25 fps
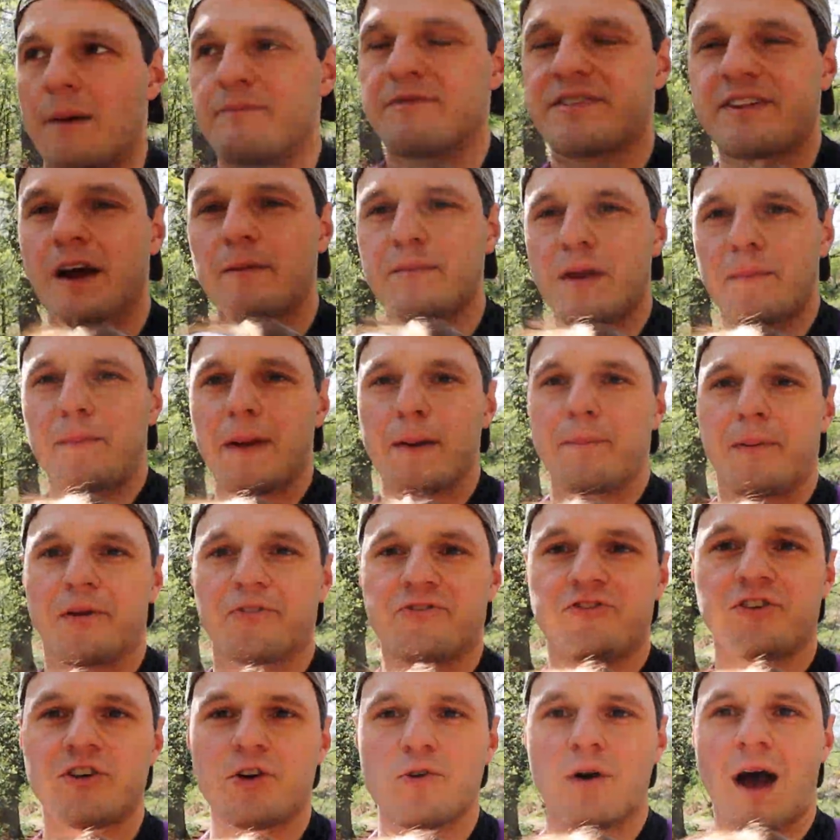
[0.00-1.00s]
so many people
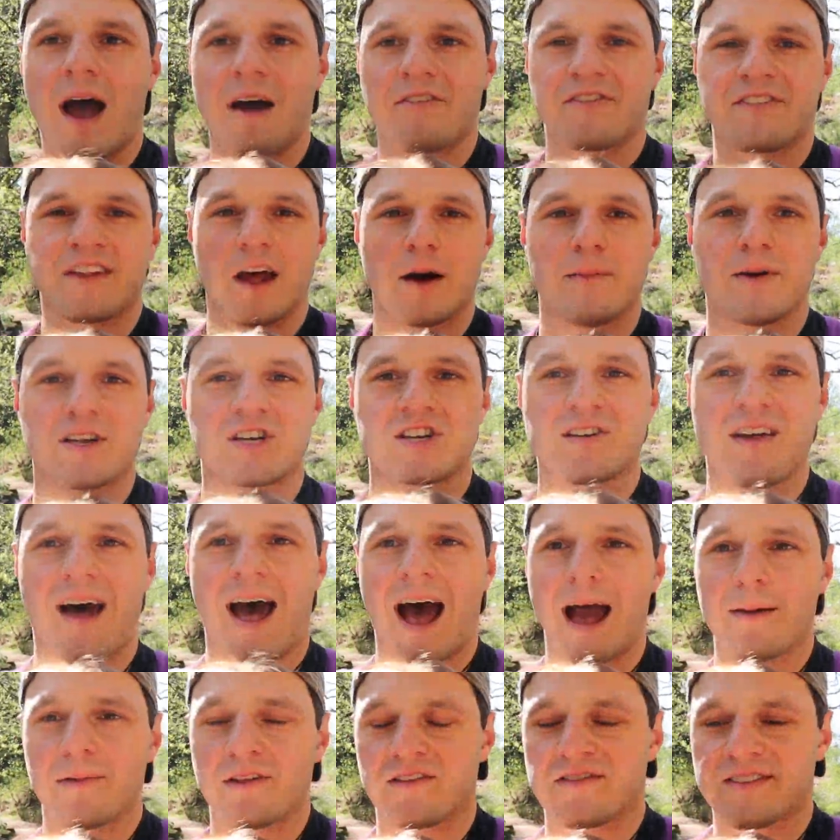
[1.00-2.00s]
do have so much
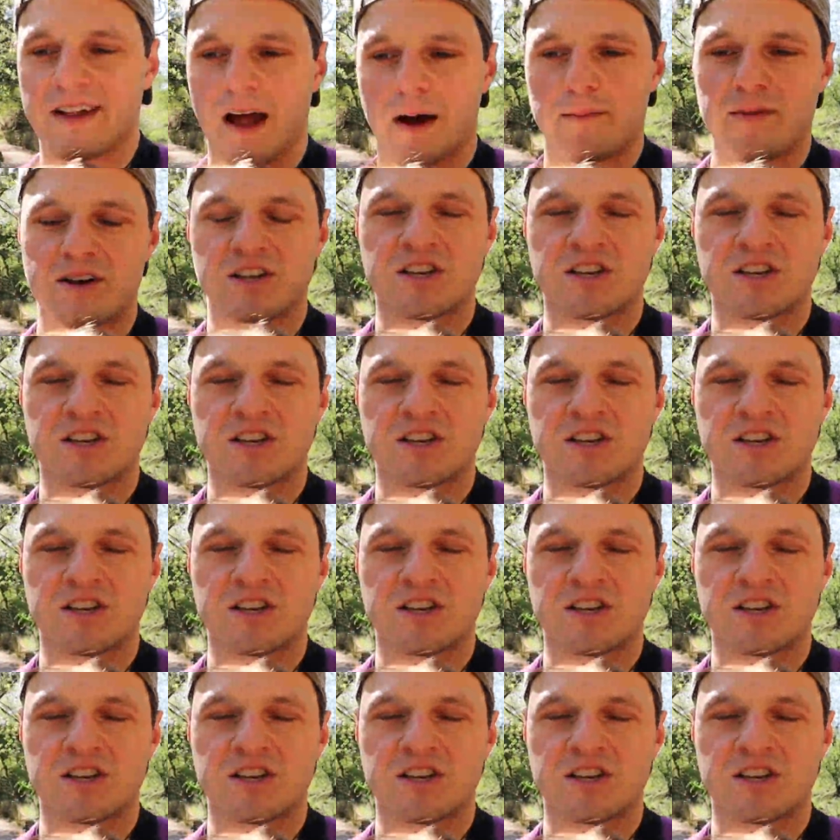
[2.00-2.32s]
time and so